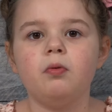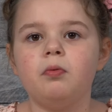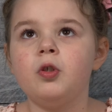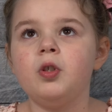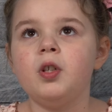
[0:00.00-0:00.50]

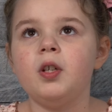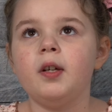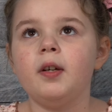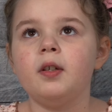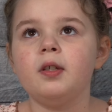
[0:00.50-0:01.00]

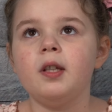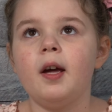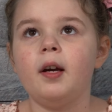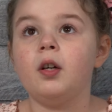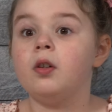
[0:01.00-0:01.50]
She is
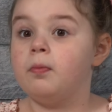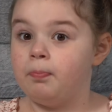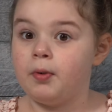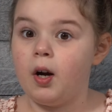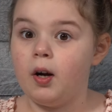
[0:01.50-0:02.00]
like,
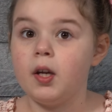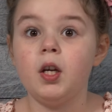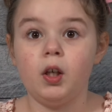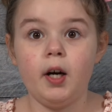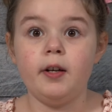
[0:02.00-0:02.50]
bruh,
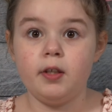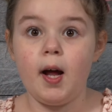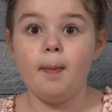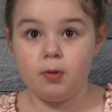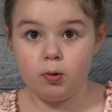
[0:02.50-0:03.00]
you gotta
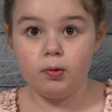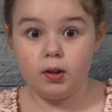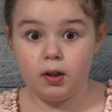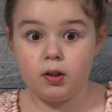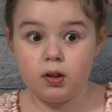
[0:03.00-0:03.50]
stop doing
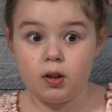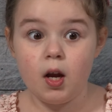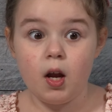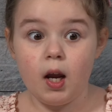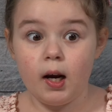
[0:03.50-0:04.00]
this.
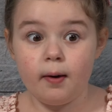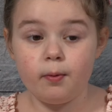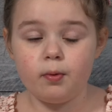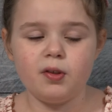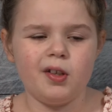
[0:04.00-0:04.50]
And
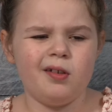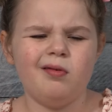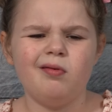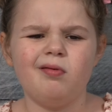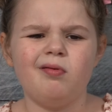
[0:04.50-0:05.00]
everyone's like,
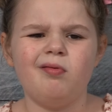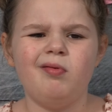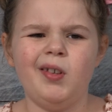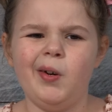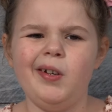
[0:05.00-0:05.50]

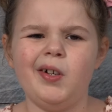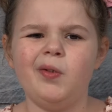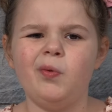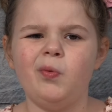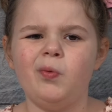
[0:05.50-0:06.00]
no, I
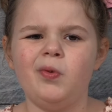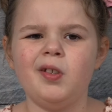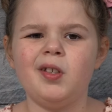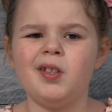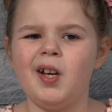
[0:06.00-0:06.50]
don't.
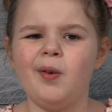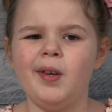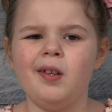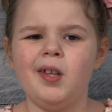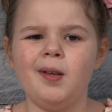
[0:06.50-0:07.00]
This is how
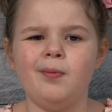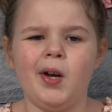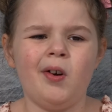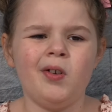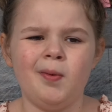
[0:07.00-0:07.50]
we keep
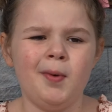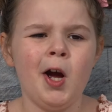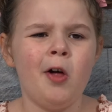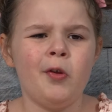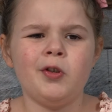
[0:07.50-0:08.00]
care of them.
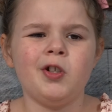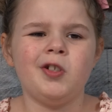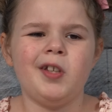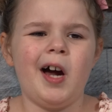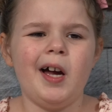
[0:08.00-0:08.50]
They're
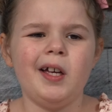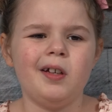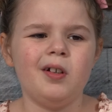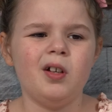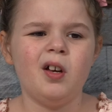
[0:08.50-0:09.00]
just
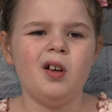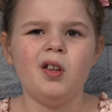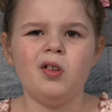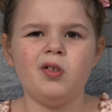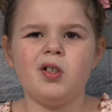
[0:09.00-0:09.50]
dying.
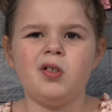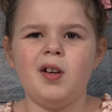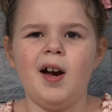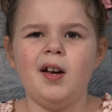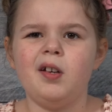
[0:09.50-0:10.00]
They're just
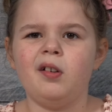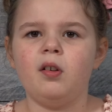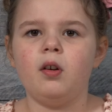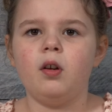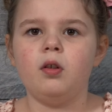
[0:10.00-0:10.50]
dying.
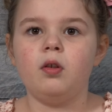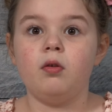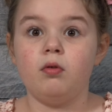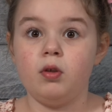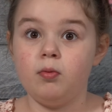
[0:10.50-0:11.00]
And
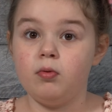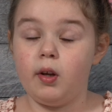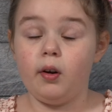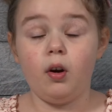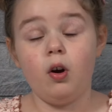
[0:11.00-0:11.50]
there she was
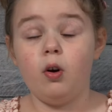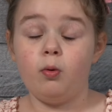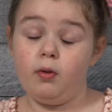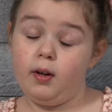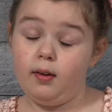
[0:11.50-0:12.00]
like, oh,
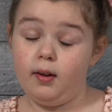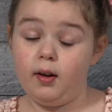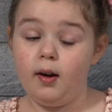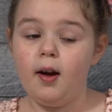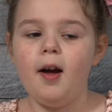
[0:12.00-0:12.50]

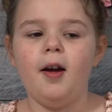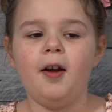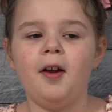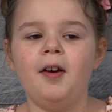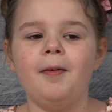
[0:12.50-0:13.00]
really?
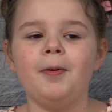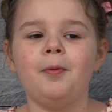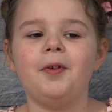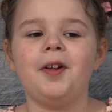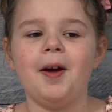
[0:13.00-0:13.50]
And
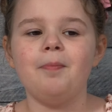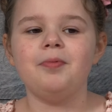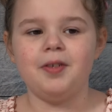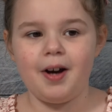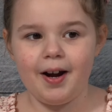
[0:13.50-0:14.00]
everyone
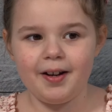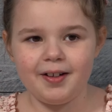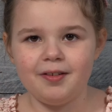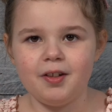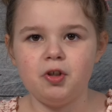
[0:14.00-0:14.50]
kept
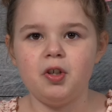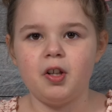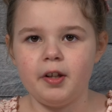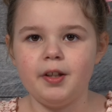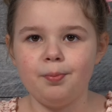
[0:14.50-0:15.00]
dying, and then she
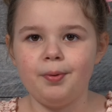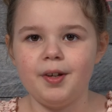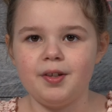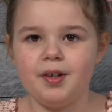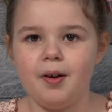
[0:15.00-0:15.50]
cleaned the
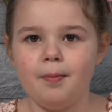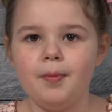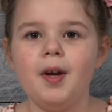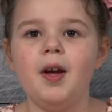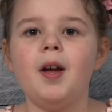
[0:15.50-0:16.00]
place up.
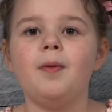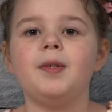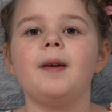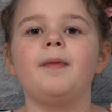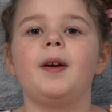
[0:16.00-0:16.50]
It
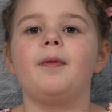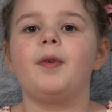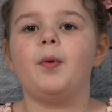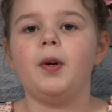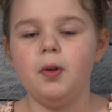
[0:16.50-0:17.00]
was giving
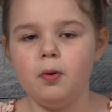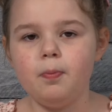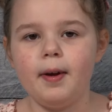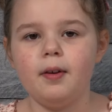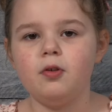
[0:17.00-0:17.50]
everyone new
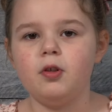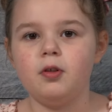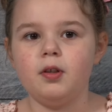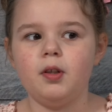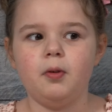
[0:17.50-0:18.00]

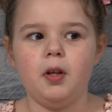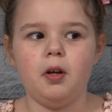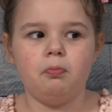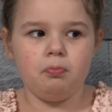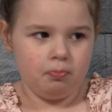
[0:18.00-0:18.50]
bandages, and they were
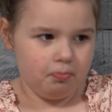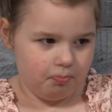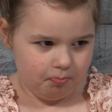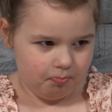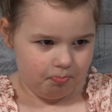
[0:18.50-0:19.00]
like,
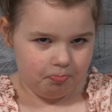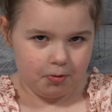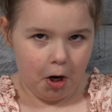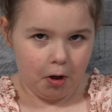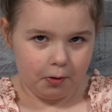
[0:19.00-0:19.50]

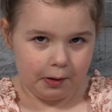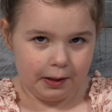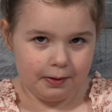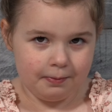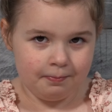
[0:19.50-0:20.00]
sorry.